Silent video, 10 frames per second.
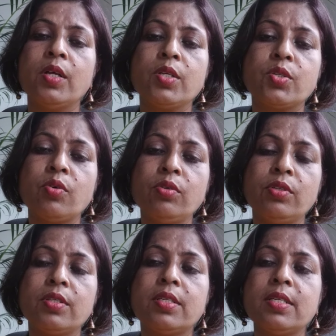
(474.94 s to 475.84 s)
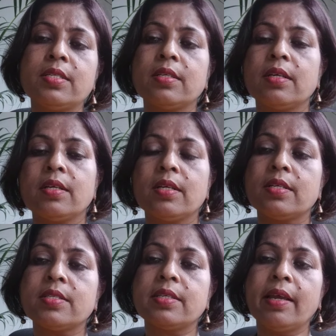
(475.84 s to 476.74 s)
So this is
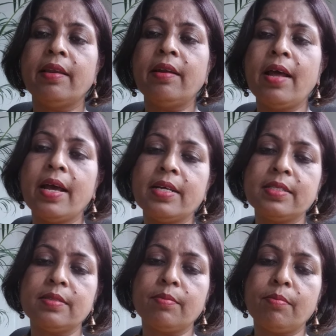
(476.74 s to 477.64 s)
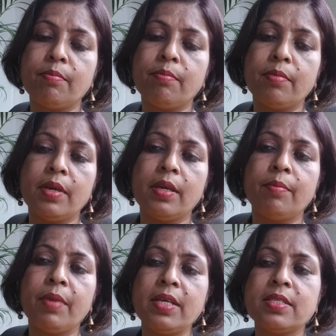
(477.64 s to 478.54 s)
seller
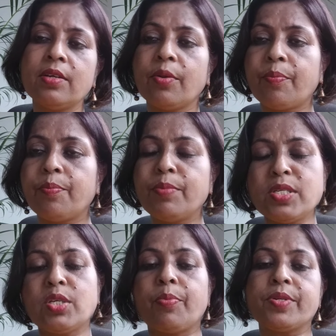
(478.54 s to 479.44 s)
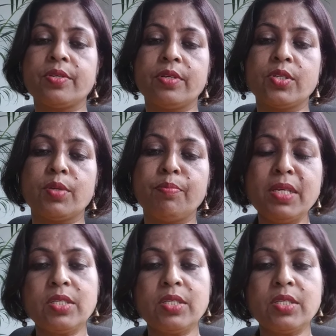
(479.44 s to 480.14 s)
makes a misrepresentation.